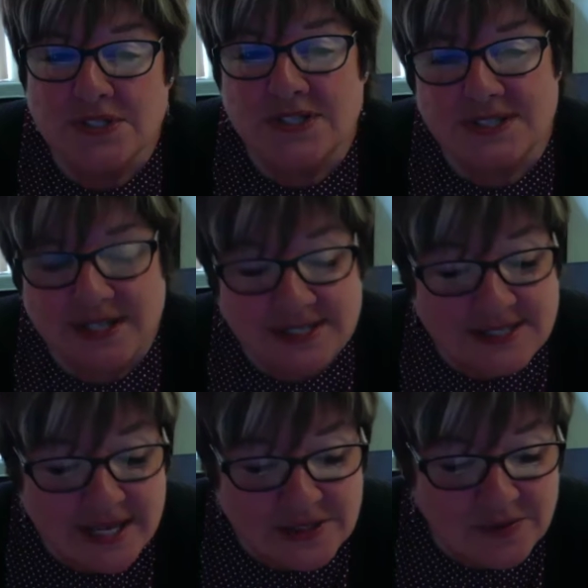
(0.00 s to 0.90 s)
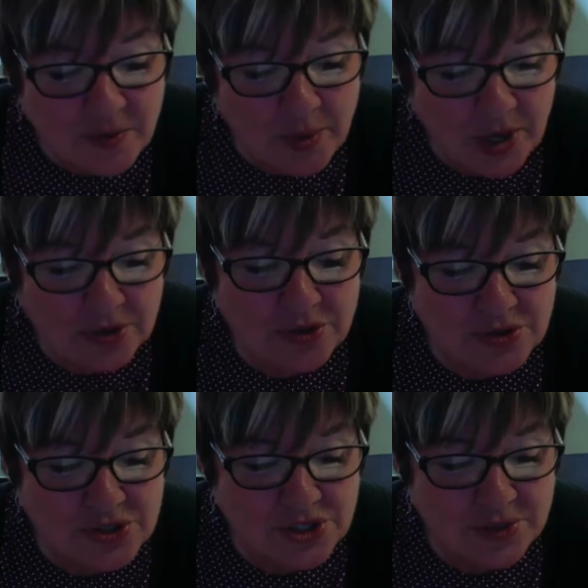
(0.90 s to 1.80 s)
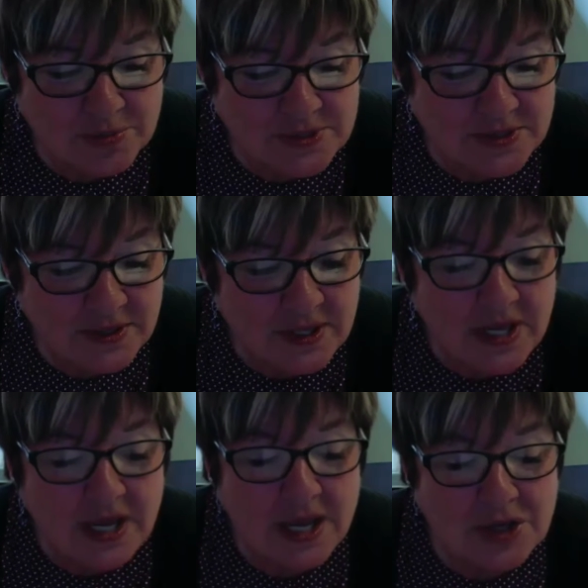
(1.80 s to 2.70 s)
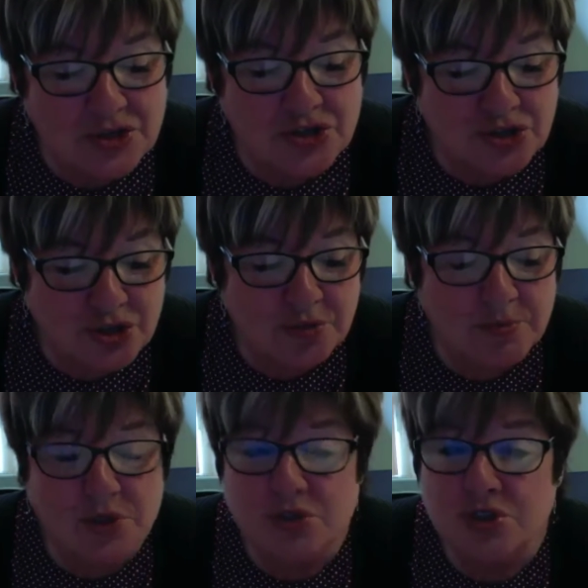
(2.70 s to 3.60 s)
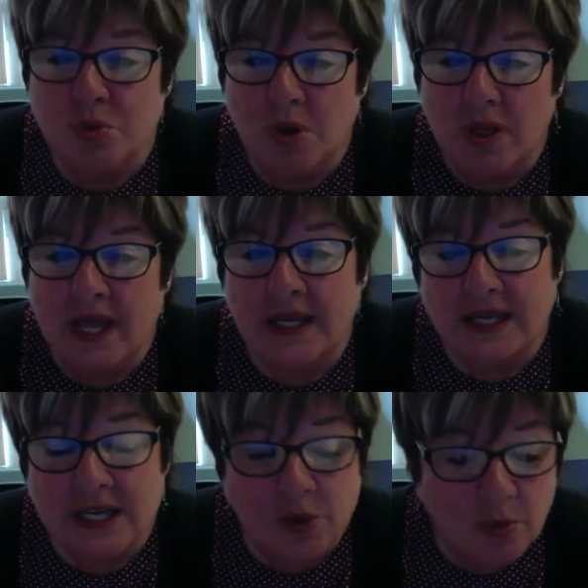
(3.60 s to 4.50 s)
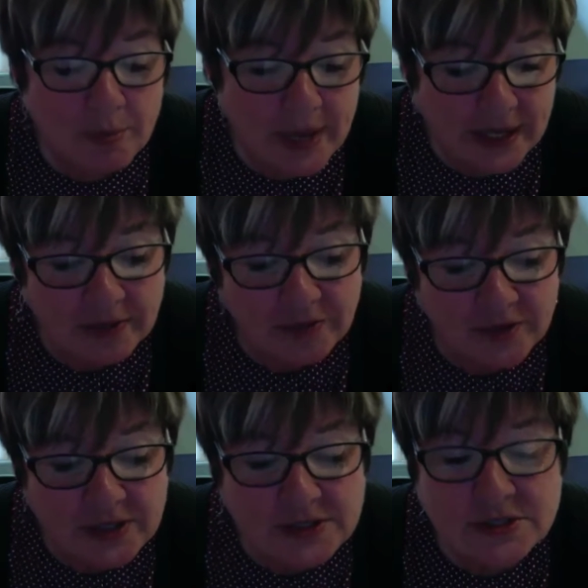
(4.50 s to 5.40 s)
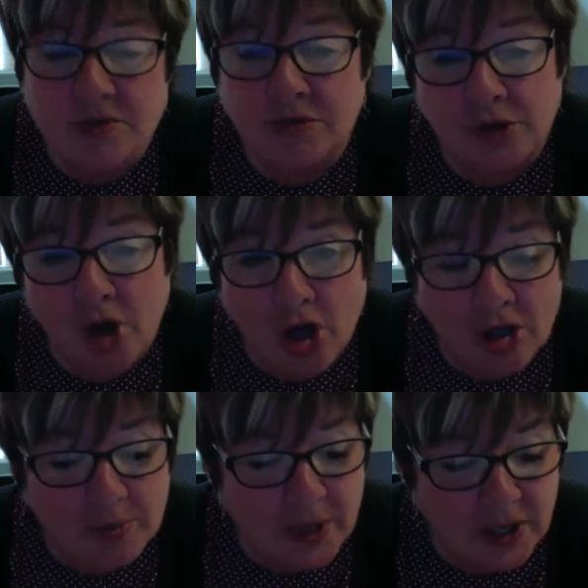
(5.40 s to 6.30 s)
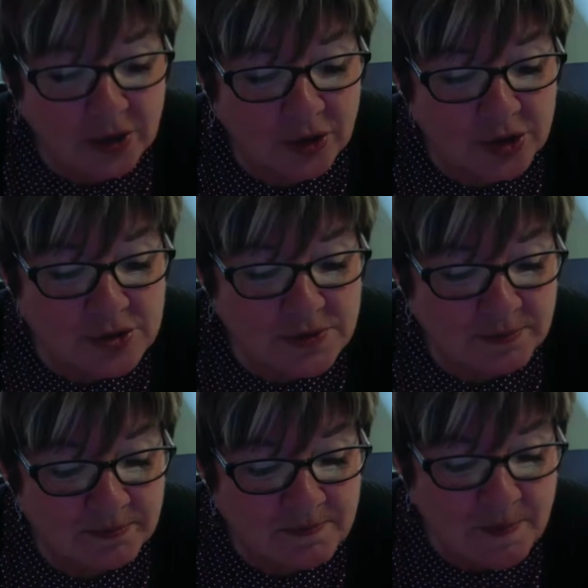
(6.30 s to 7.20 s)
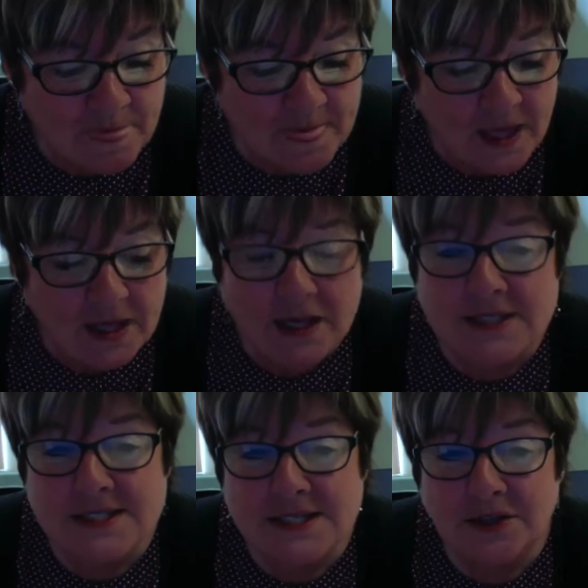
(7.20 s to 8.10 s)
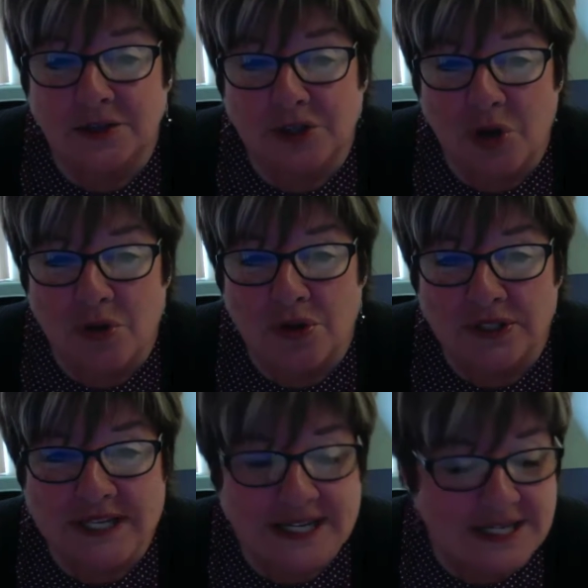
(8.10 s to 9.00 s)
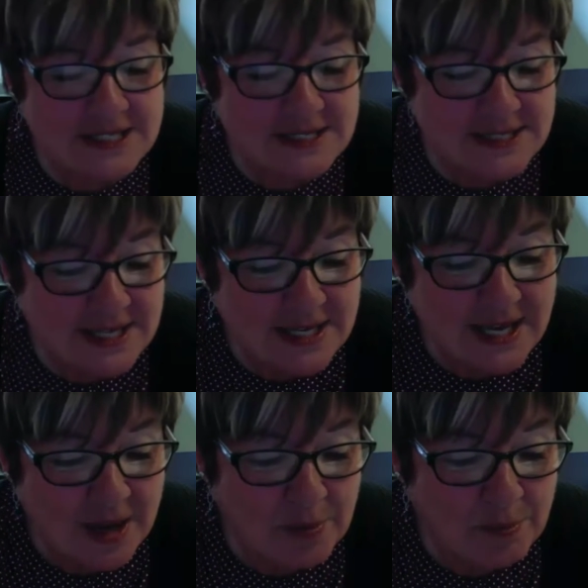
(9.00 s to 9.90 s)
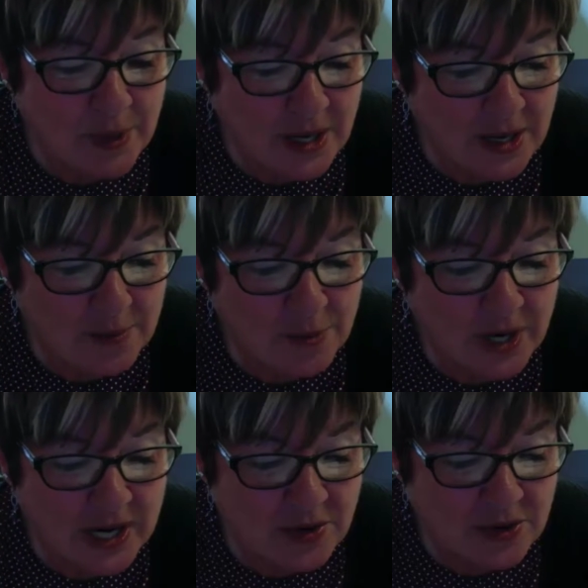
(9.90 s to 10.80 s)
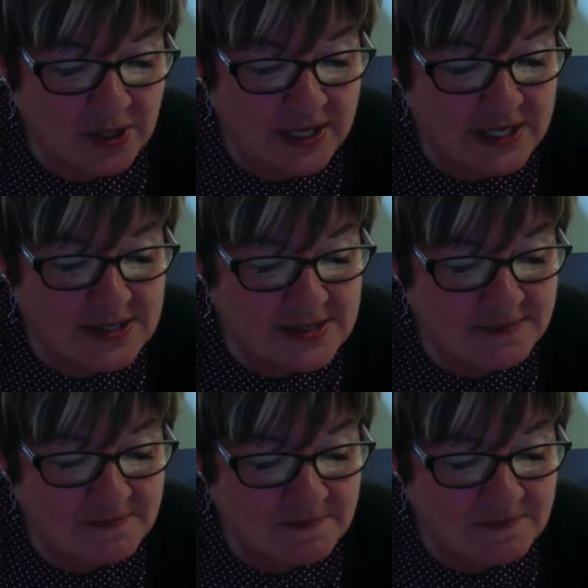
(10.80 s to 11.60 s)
successful partnerships ensure mutual and equal benefits for all partners, consider local needs and priorities,